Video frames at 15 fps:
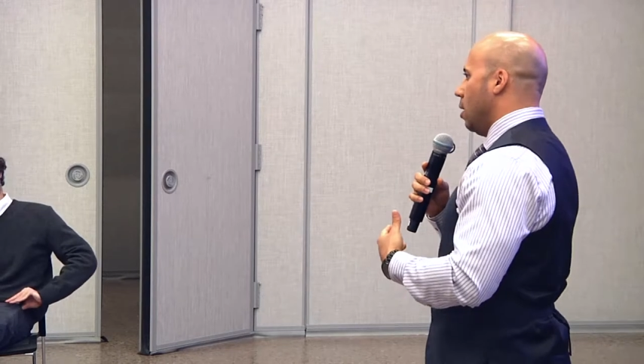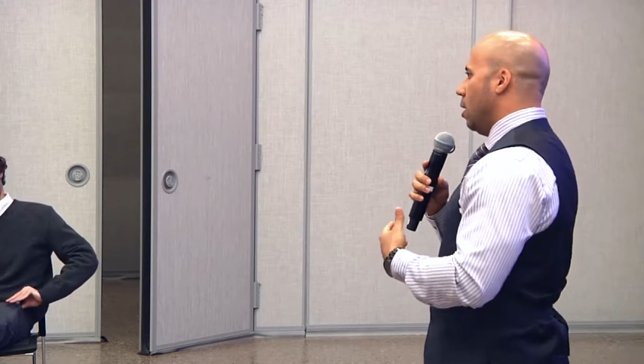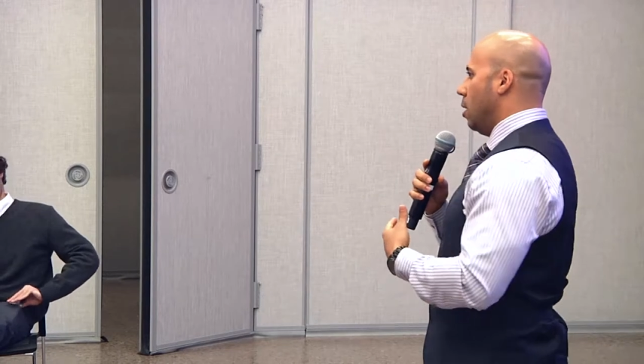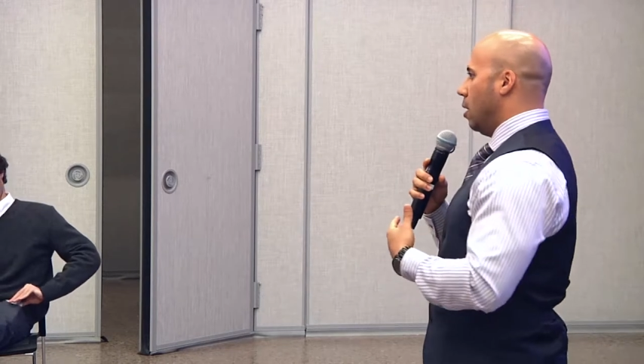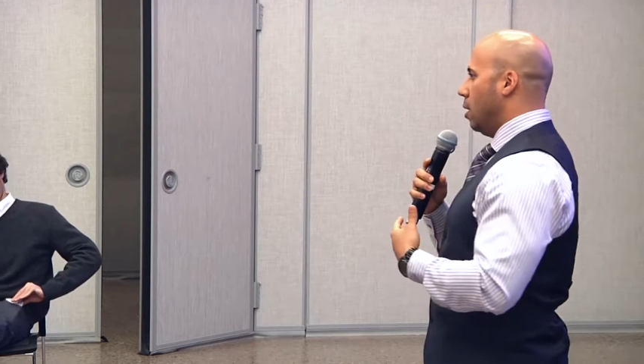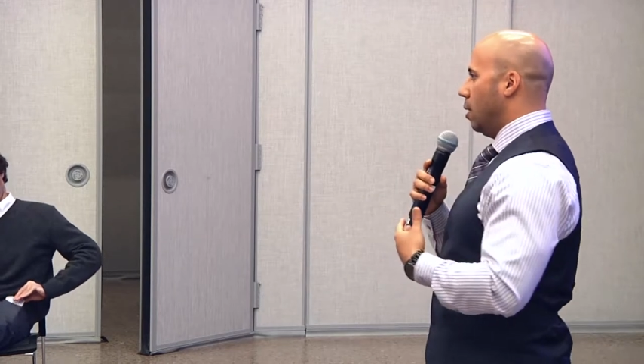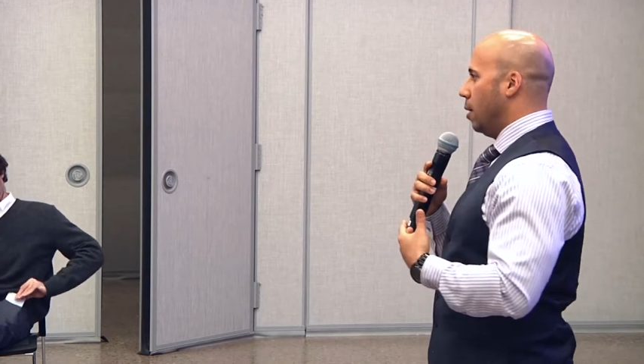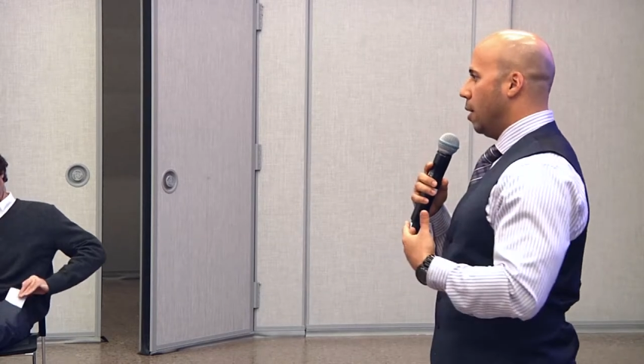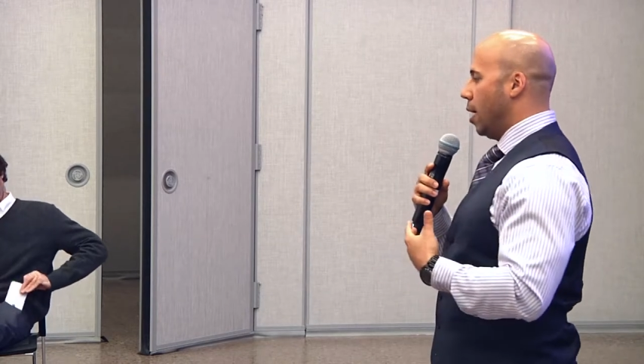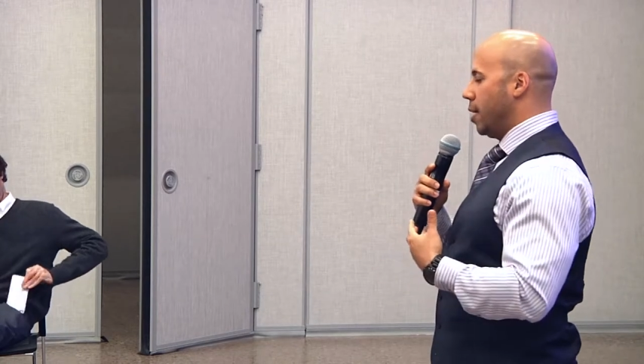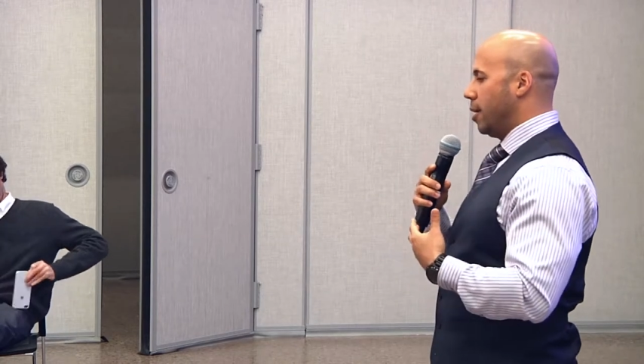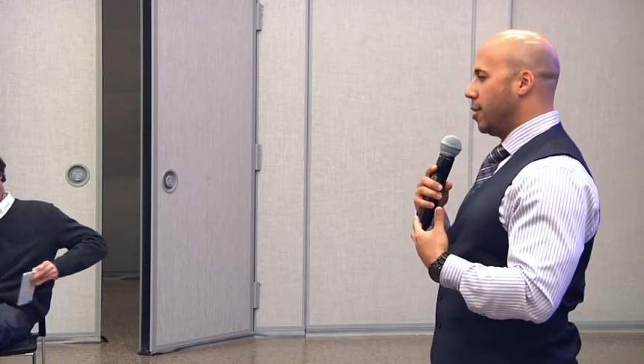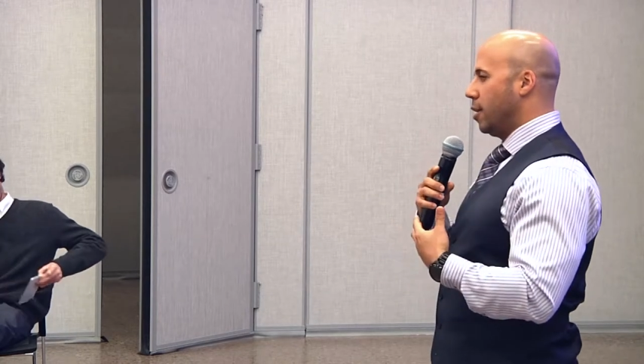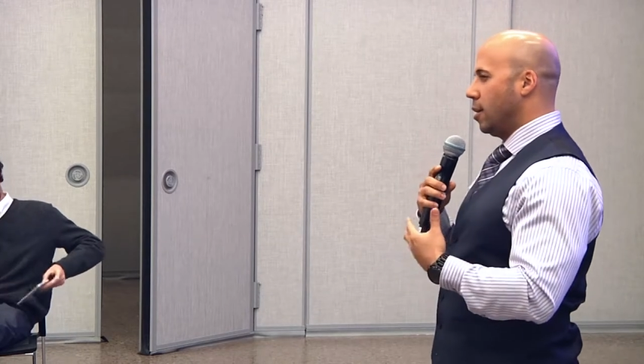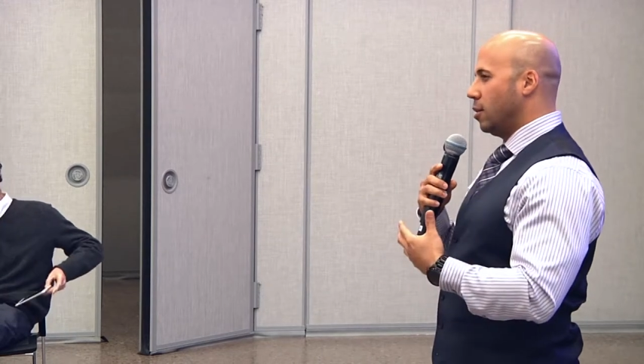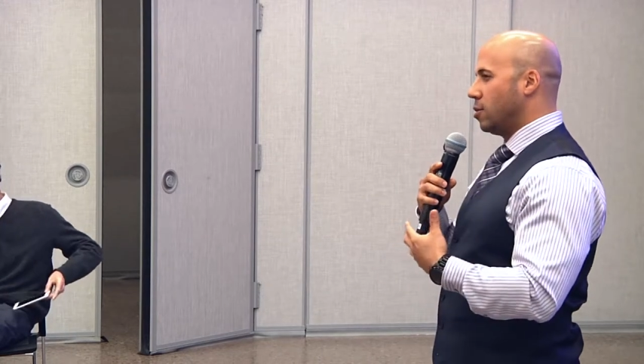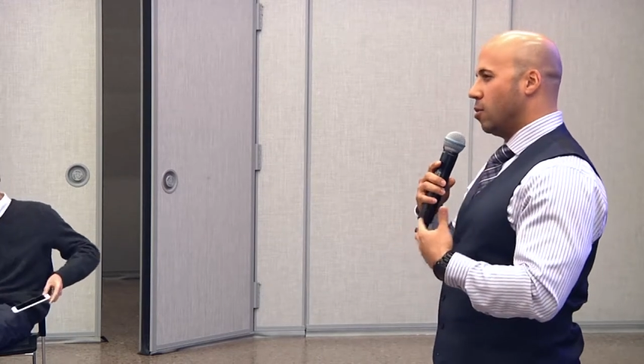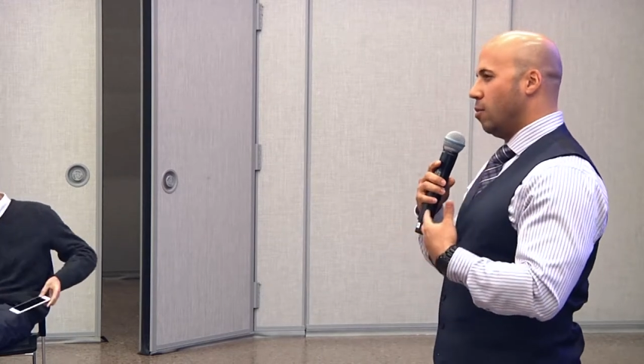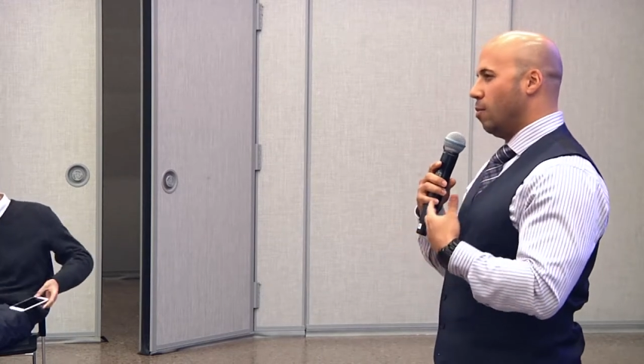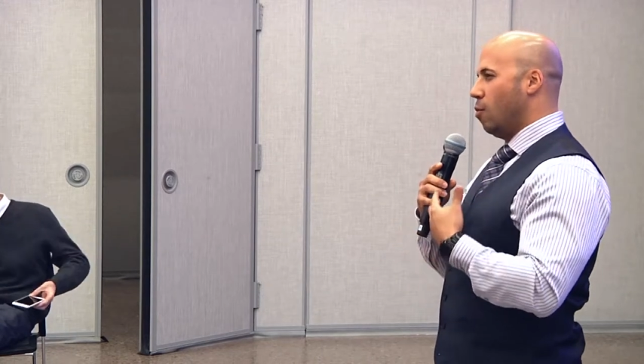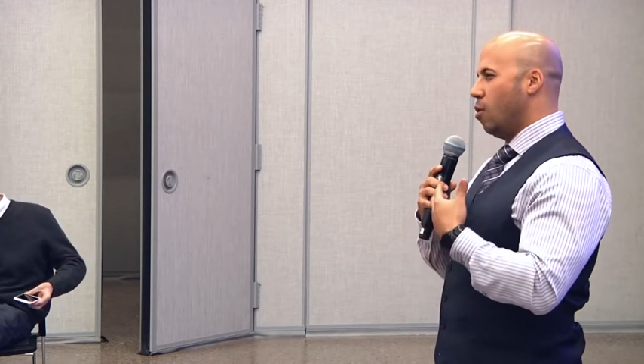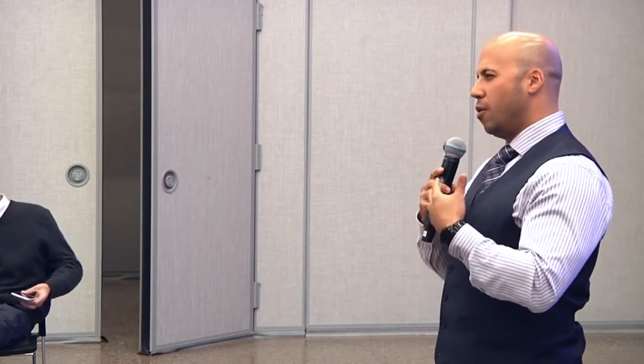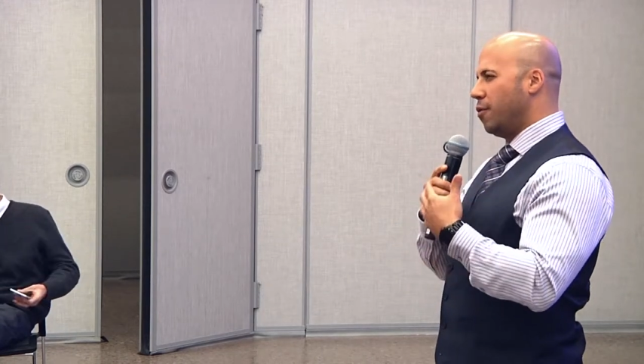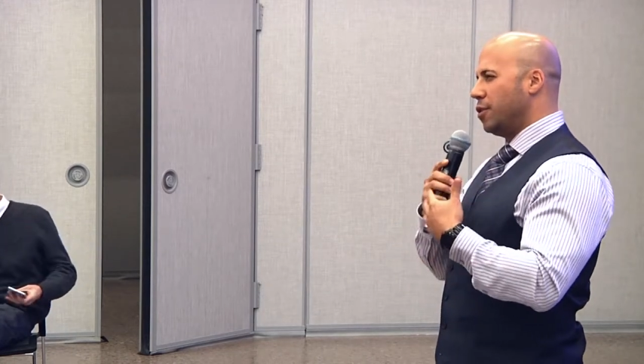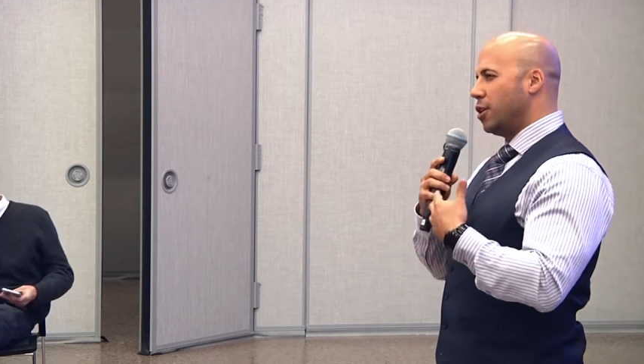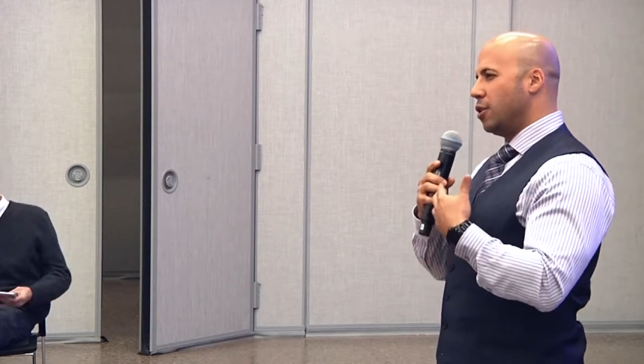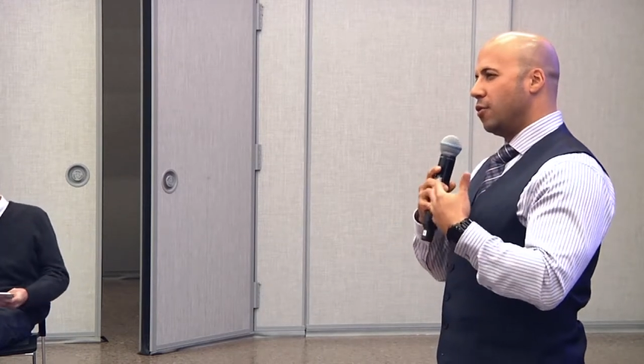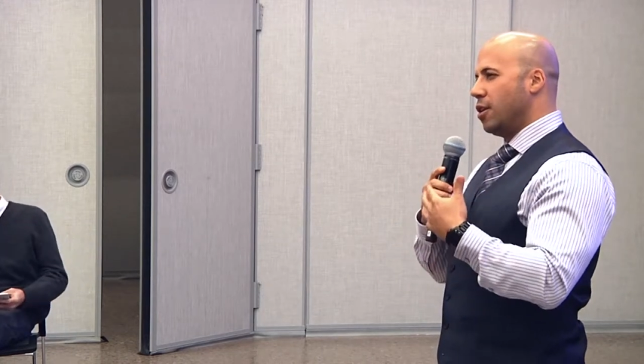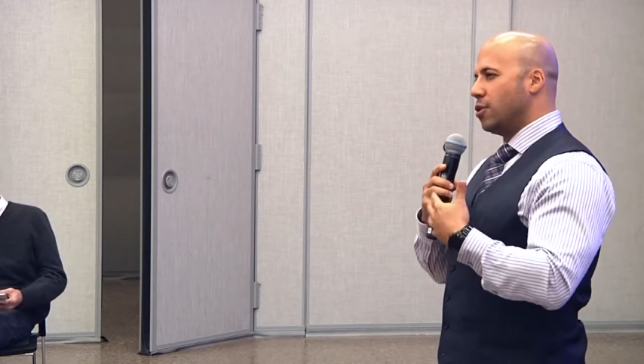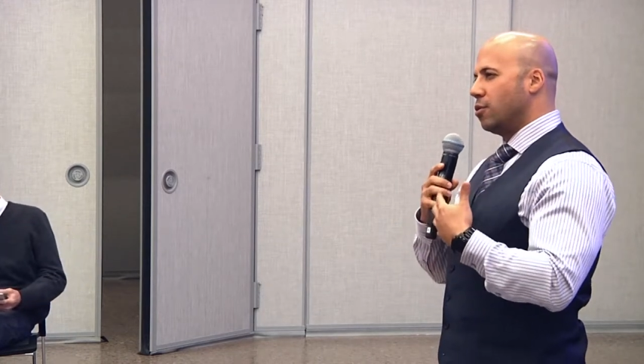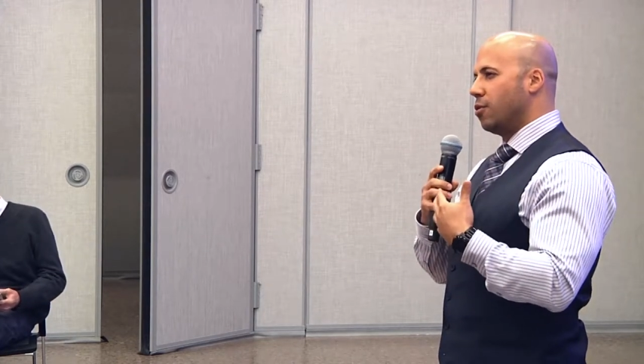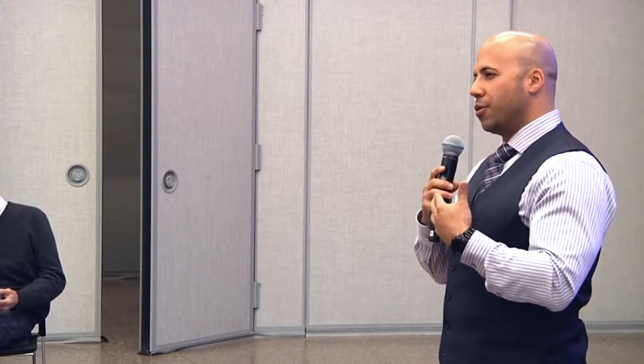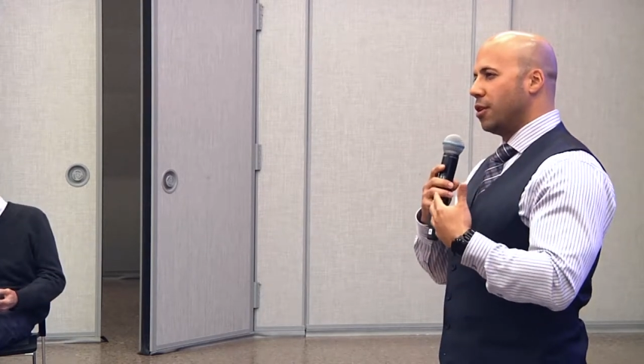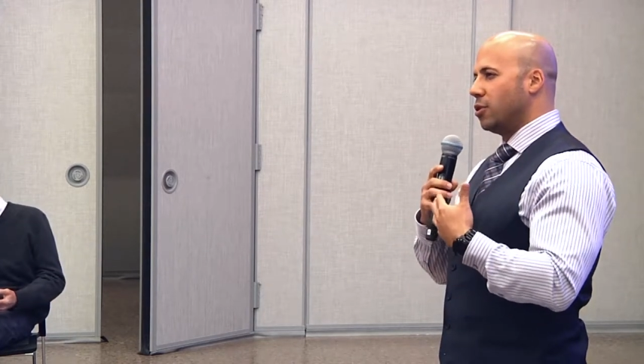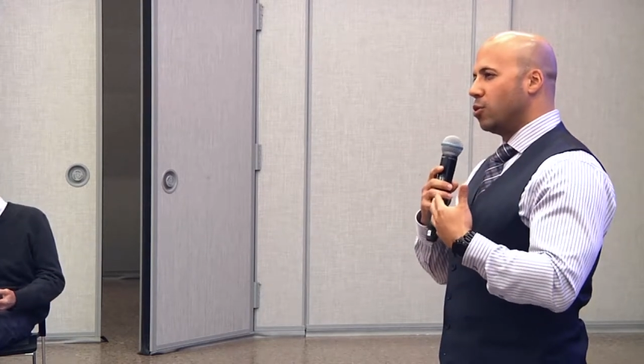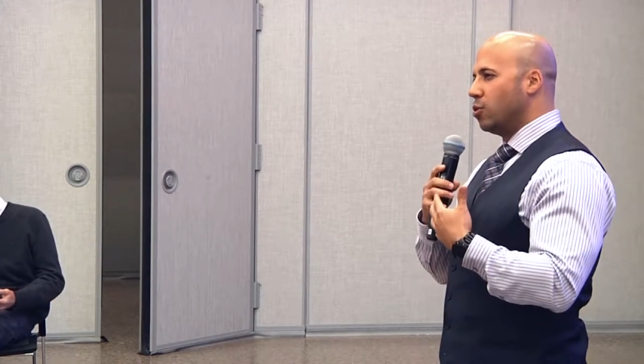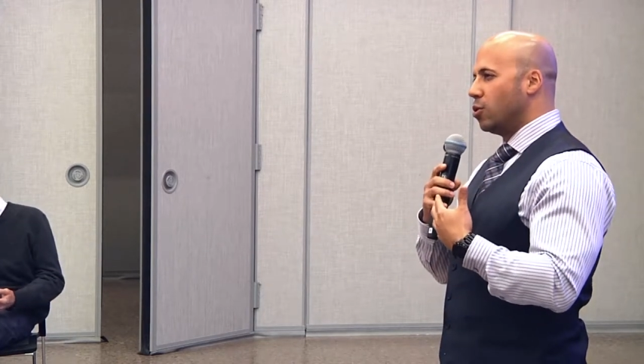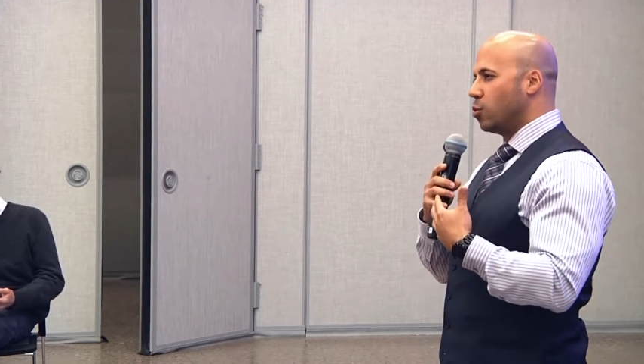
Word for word: Uh, and I think it's more of a generational thing too,